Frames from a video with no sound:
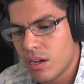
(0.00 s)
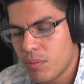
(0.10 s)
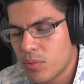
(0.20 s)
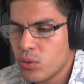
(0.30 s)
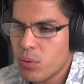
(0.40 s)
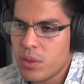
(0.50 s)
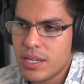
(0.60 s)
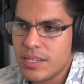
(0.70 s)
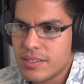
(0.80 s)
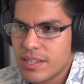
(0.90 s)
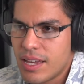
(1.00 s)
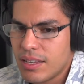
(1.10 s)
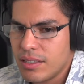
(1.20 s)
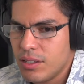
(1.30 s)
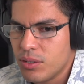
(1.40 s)
The cool thing is
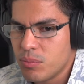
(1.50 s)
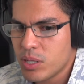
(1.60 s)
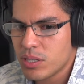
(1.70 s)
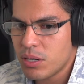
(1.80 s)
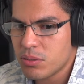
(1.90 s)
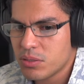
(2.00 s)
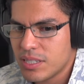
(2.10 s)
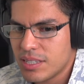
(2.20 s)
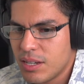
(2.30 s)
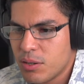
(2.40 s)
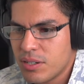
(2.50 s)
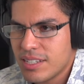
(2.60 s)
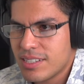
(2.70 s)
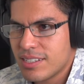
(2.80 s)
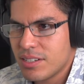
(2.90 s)
that, McDonald's, they aren't
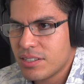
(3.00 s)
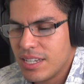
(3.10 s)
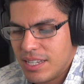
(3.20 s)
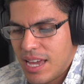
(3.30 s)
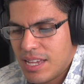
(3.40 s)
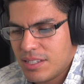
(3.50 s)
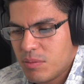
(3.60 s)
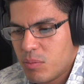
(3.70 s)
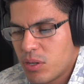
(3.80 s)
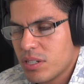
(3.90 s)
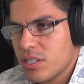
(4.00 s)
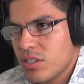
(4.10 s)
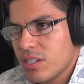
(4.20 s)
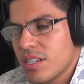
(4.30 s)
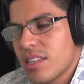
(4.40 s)
necessarily, like, as a marketing
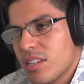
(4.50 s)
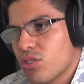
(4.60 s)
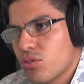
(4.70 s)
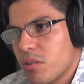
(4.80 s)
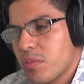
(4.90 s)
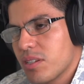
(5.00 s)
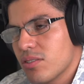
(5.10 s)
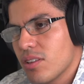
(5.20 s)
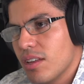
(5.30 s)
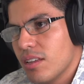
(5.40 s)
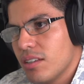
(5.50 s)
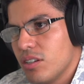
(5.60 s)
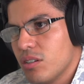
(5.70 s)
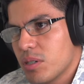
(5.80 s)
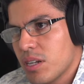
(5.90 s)
strategy, I think it's great because,
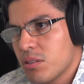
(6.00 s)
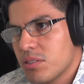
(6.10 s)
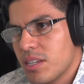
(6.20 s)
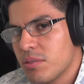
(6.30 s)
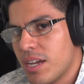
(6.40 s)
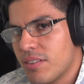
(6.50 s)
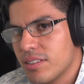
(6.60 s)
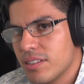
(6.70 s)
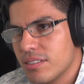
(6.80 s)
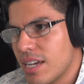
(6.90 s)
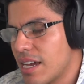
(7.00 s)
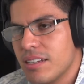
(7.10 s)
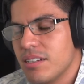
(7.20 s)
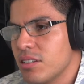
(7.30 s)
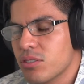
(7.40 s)
McDonald's, they don't have to add
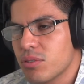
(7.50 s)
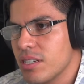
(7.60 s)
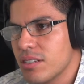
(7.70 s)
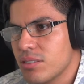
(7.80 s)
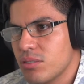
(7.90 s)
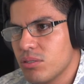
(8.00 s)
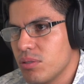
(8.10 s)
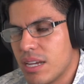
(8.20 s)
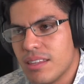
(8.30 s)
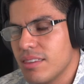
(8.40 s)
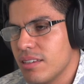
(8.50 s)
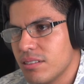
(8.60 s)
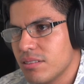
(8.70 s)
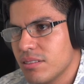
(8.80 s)
in the ingredients or do anything,